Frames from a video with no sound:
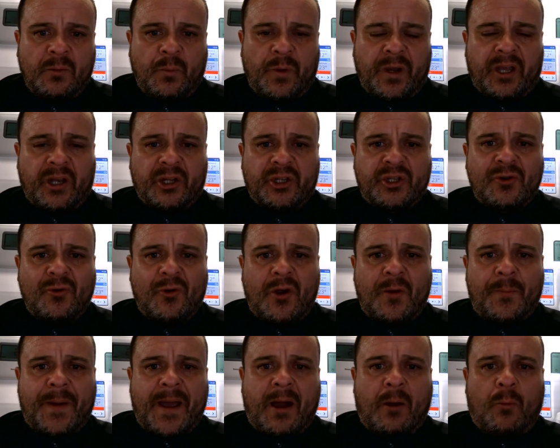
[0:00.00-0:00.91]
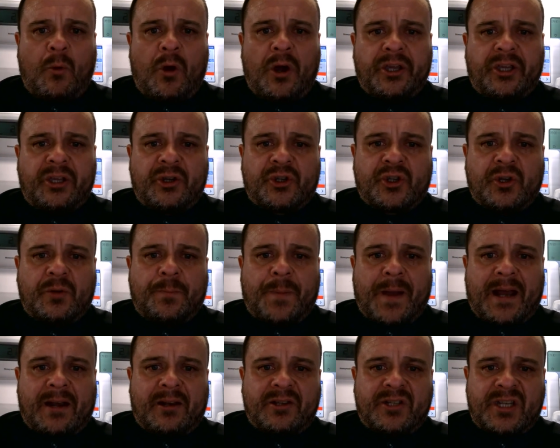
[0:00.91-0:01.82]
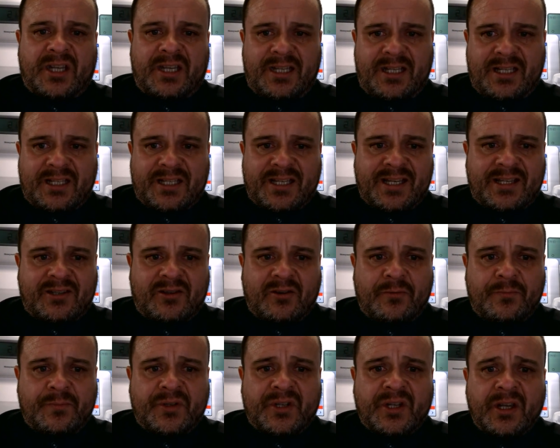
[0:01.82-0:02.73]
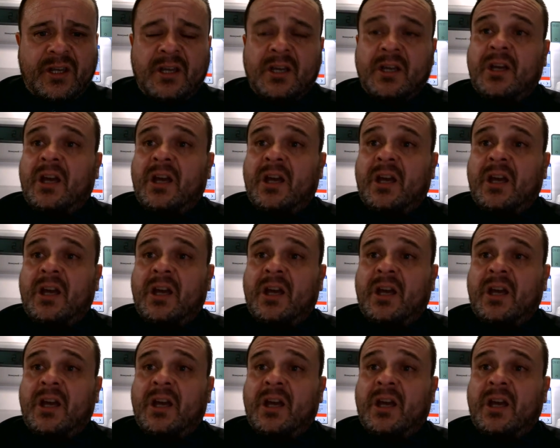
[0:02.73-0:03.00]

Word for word: We're going to talk about why you should balance heating systems